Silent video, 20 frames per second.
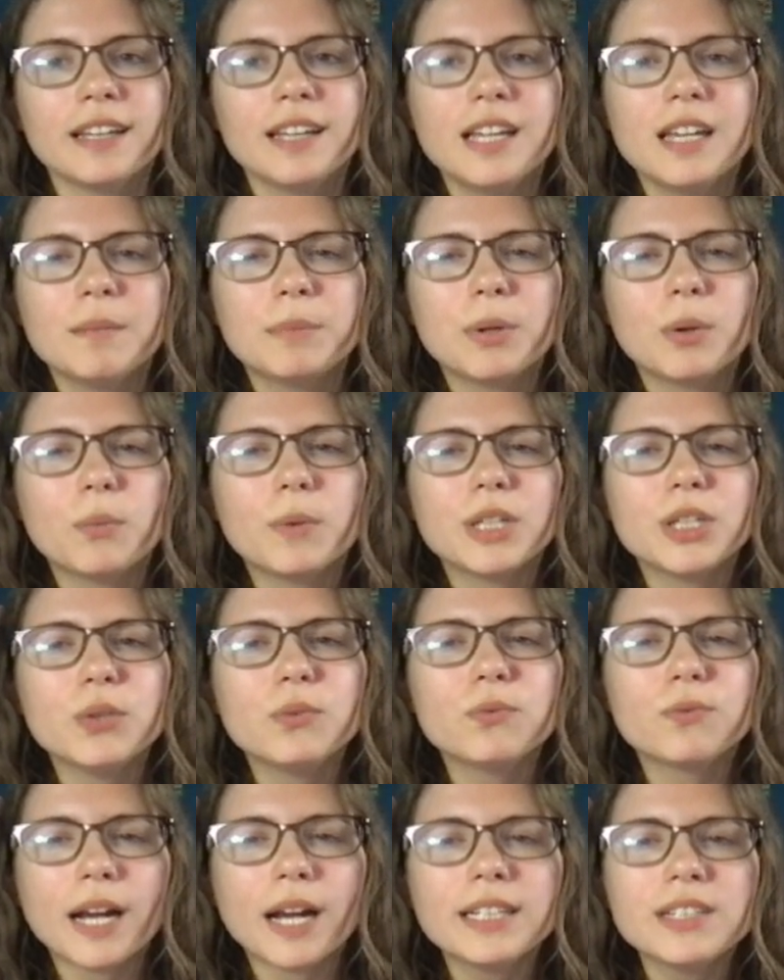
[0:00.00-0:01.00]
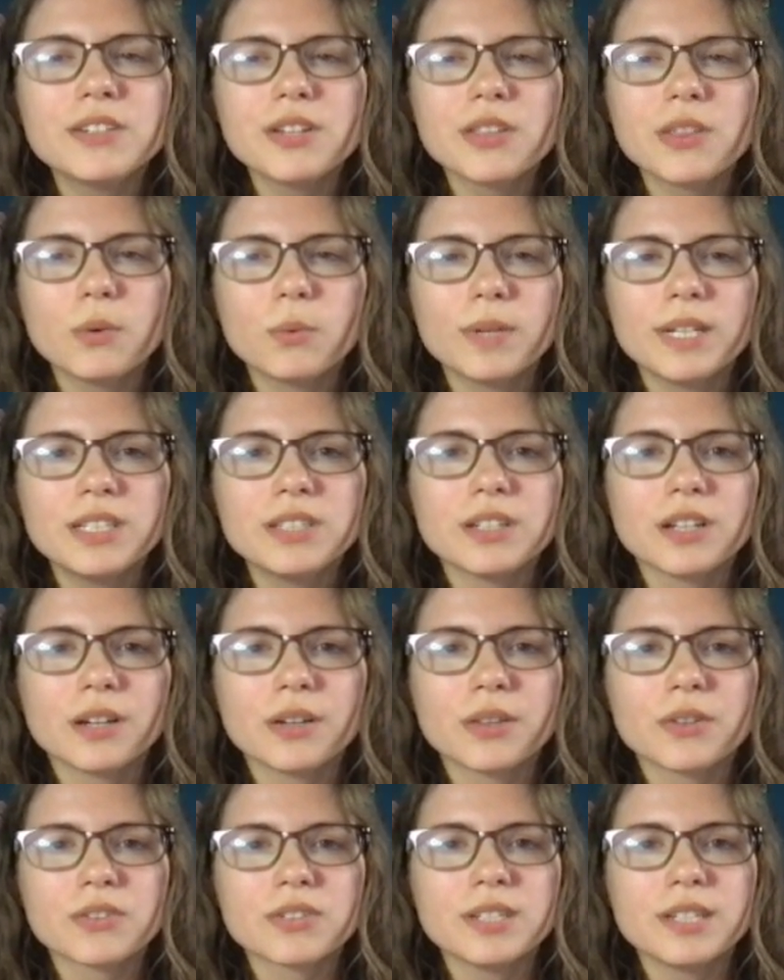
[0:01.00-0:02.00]
But when you run to the window,
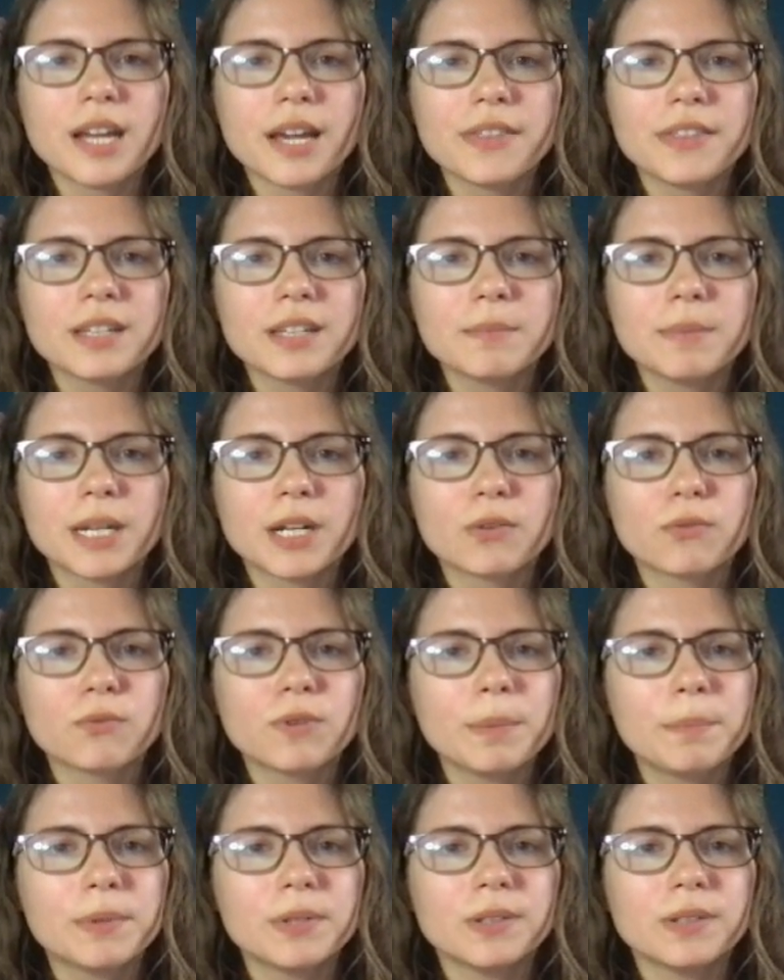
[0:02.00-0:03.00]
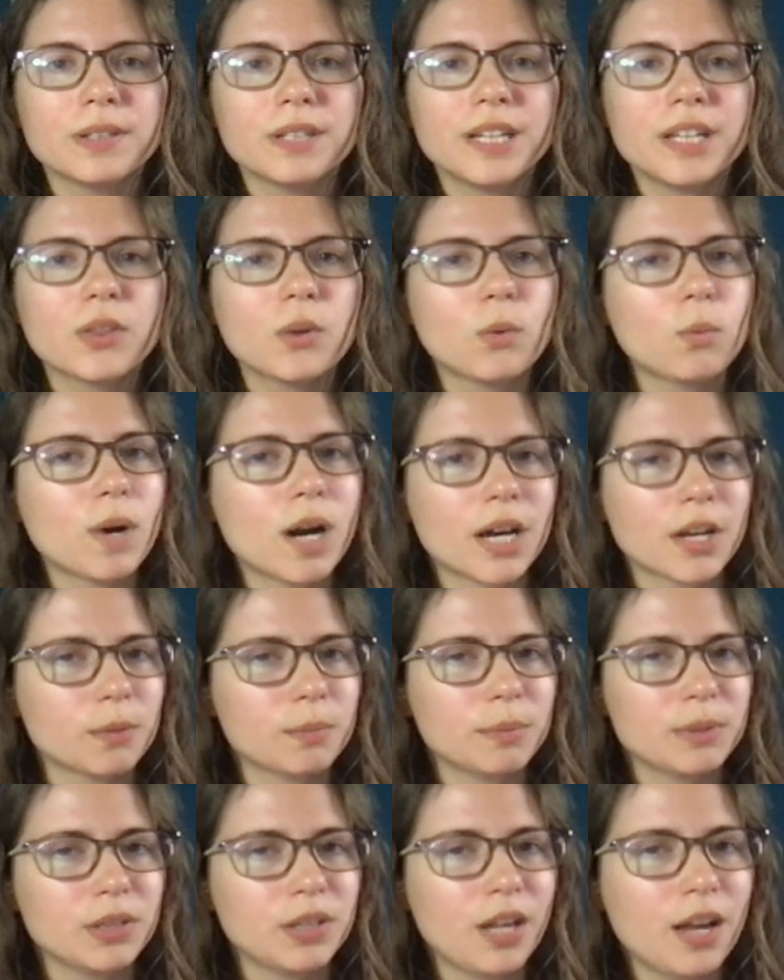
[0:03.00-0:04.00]
there's nothing but a ripple in the water
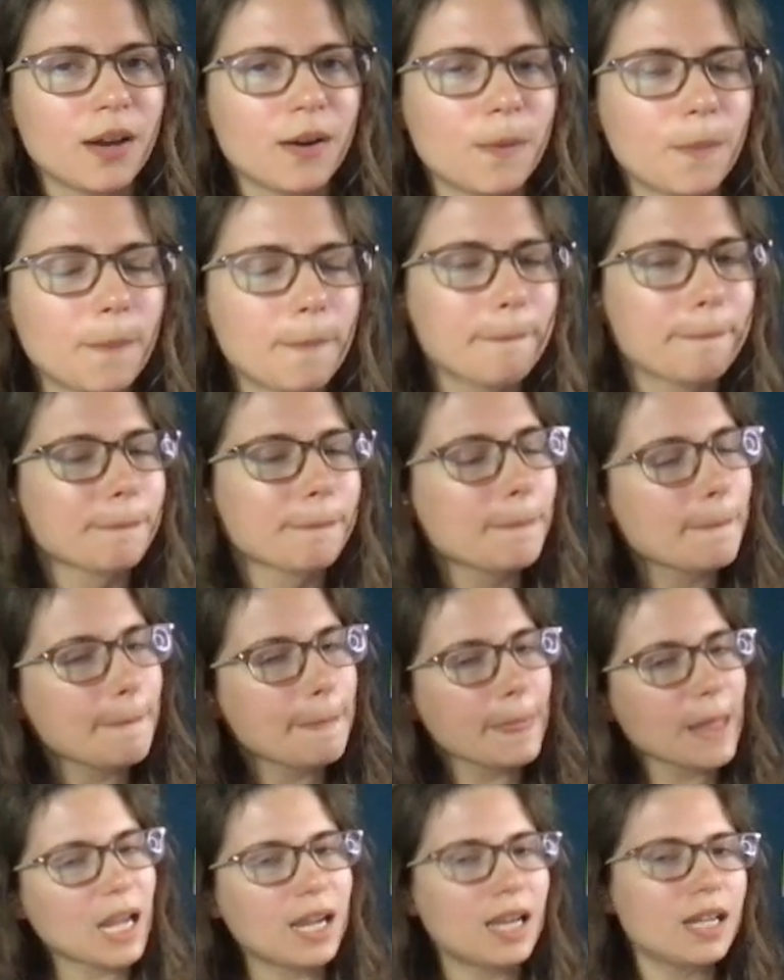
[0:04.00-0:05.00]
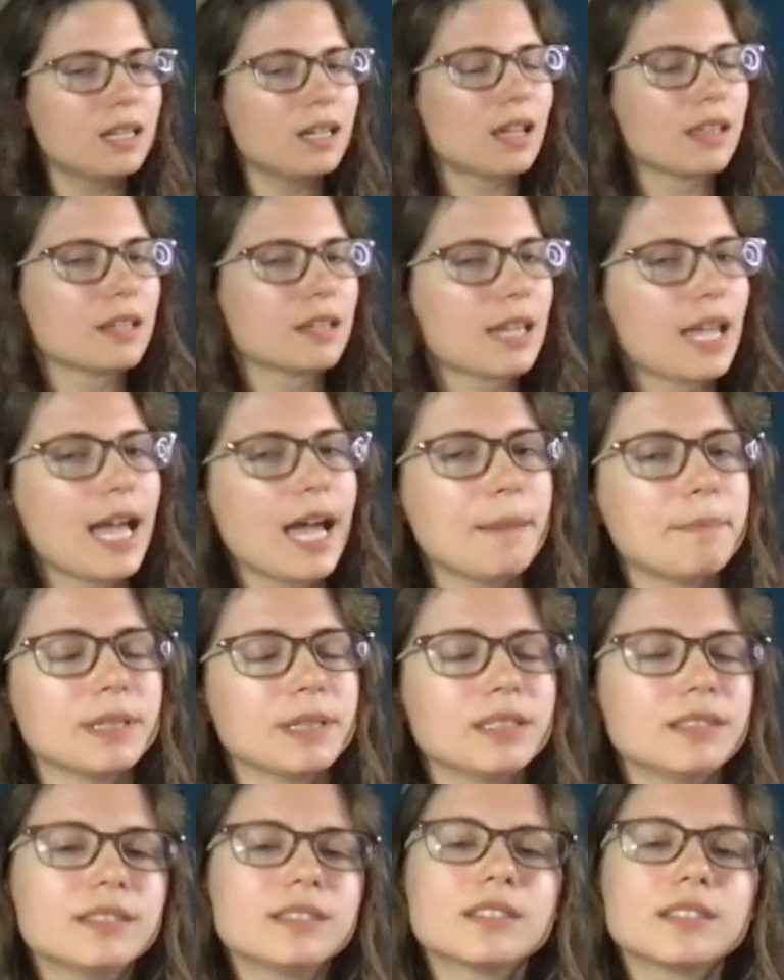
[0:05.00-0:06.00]
below. And nothing
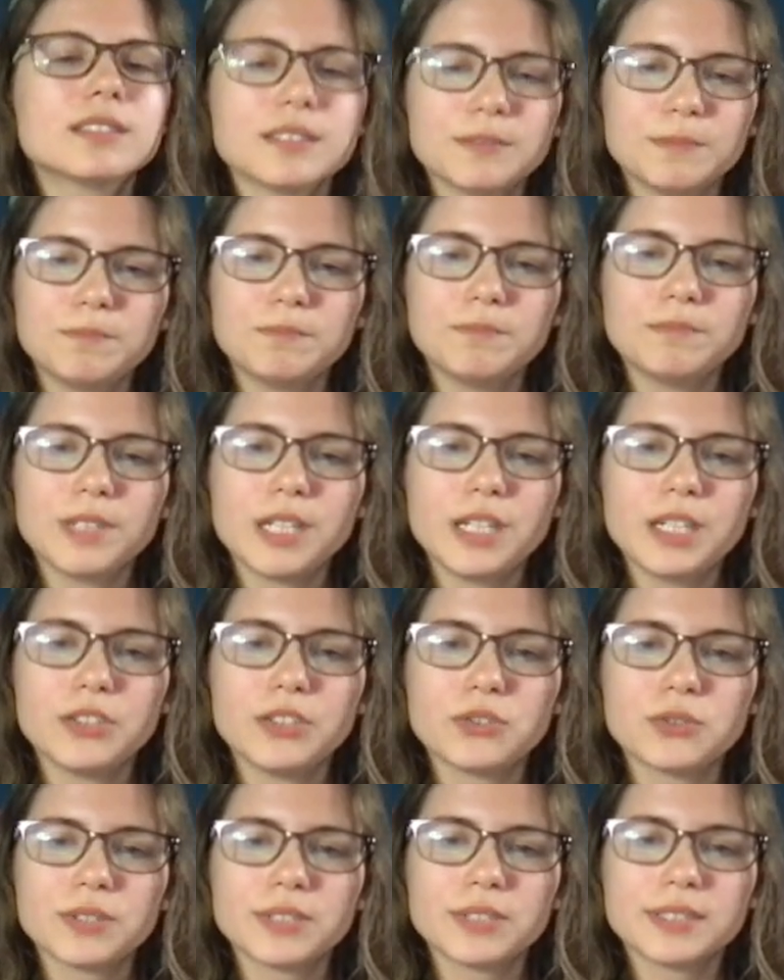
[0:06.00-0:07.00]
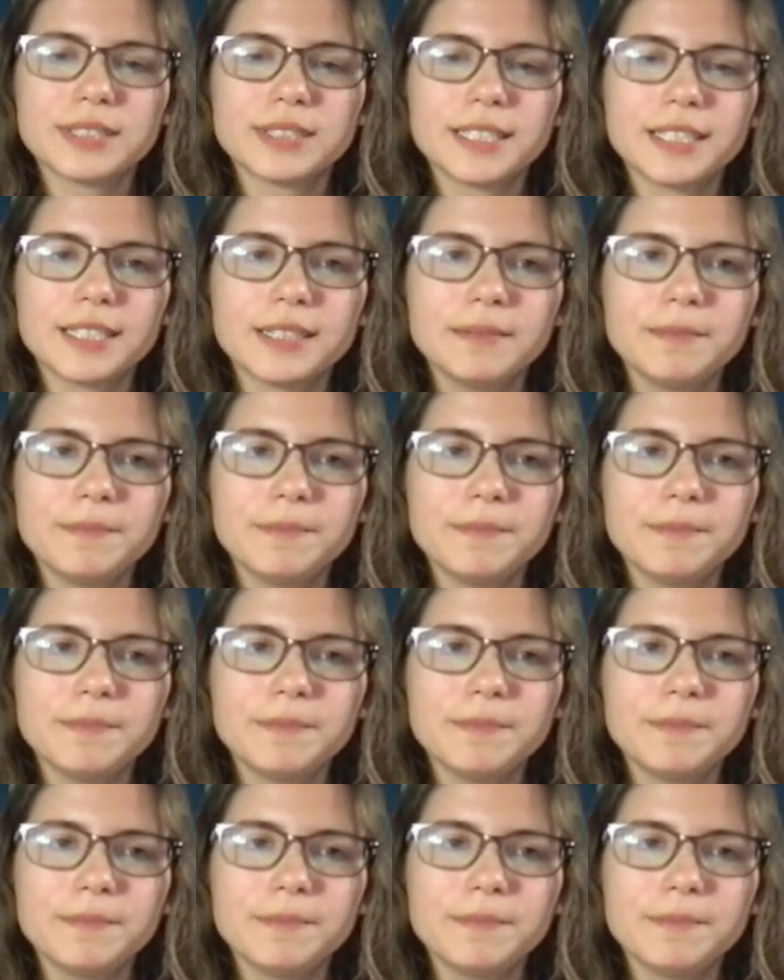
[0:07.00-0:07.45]
happens. Interesting.